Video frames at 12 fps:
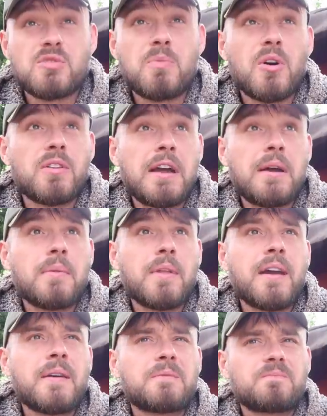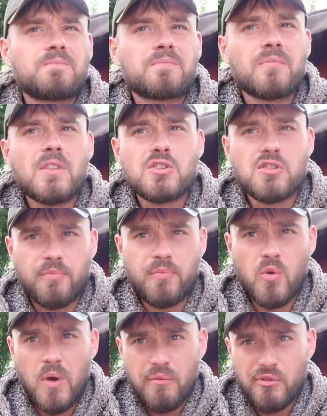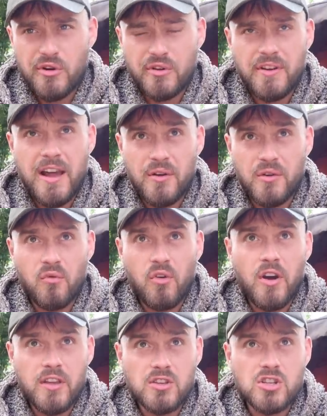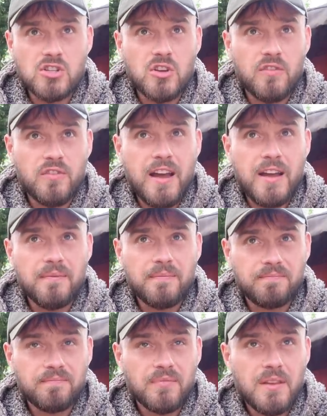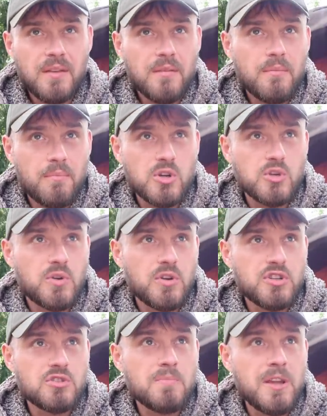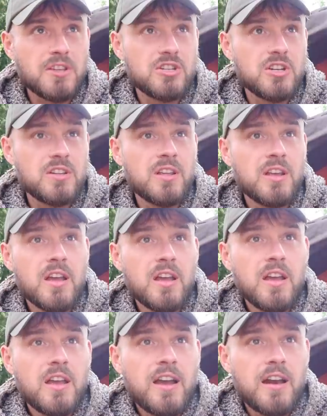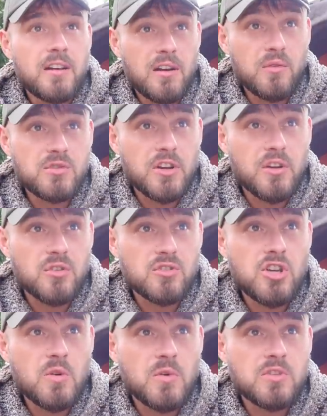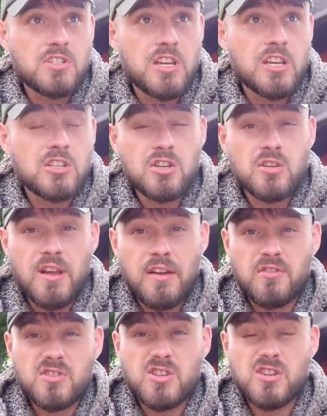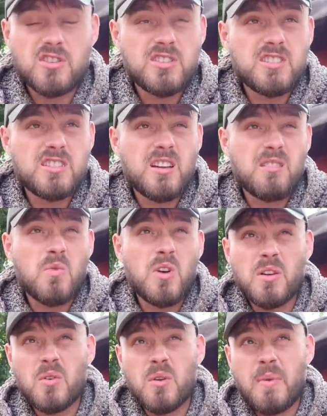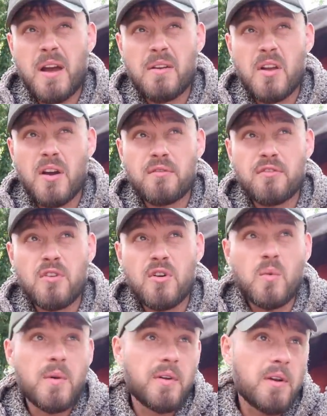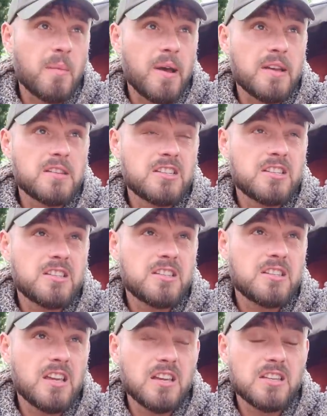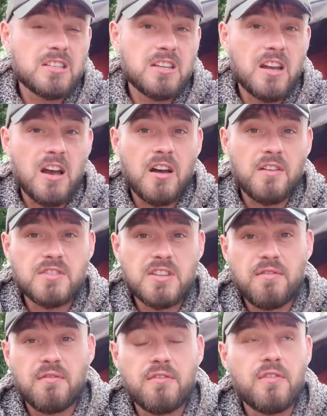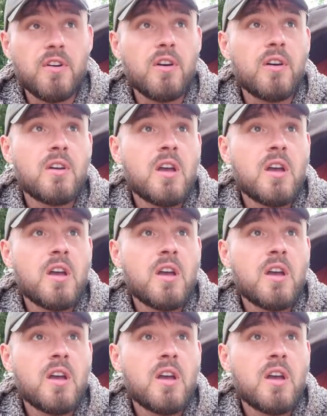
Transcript: spot down there. So I've put one rod on that on the right, just off that bush where I just mentioned. And I also got two on zigs, two different, one on about 9 foot, one on about 6.5, 7 foot.